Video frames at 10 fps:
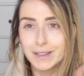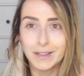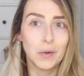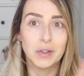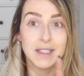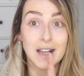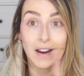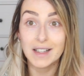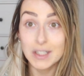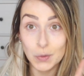No, it's
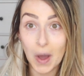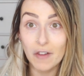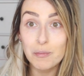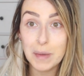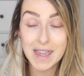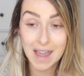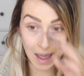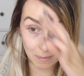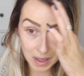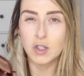not. It's 12 p.m.